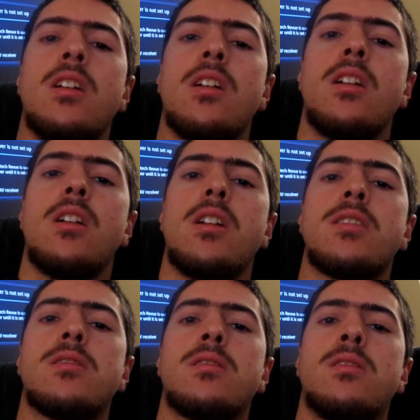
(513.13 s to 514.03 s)
uh, I
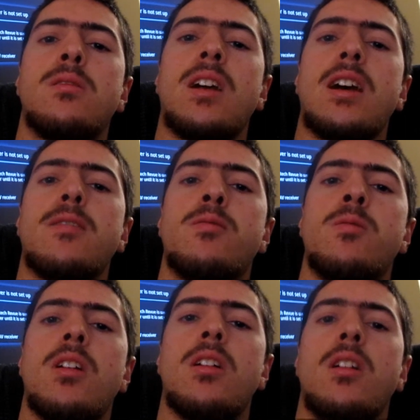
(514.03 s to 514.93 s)
do have
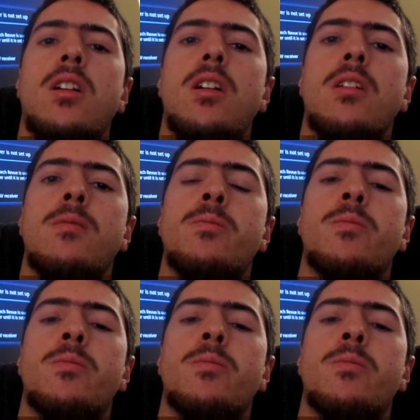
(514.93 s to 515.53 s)
a uh,